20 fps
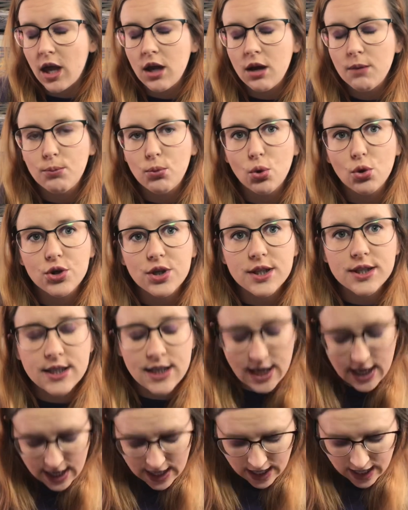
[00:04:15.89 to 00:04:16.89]
borders.
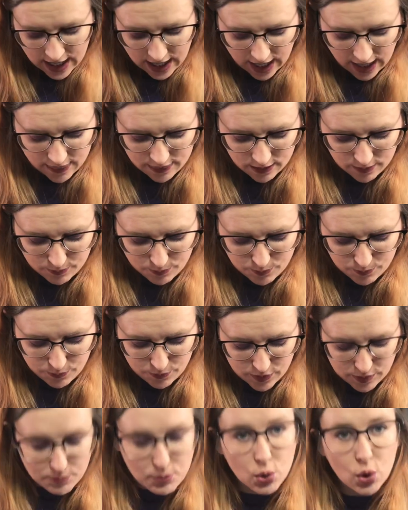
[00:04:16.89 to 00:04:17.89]
And
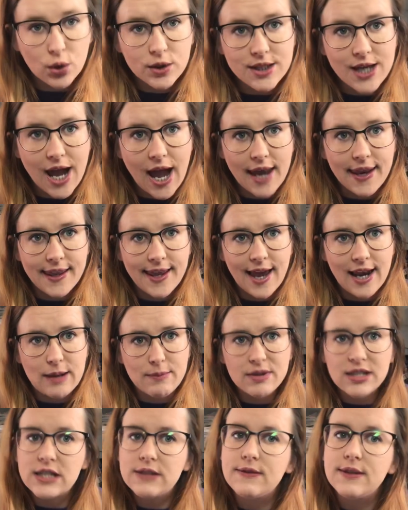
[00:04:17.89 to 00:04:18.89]
the border and the
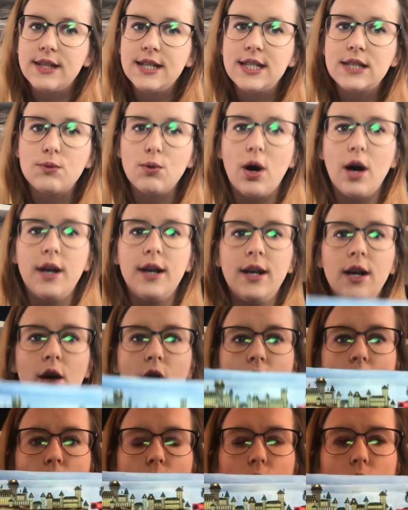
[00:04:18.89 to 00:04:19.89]
elements for this one
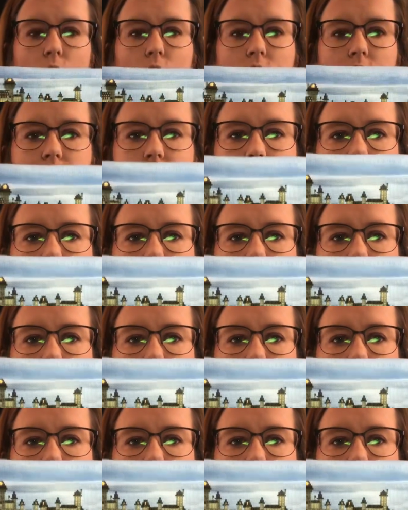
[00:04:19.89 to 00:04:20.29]
was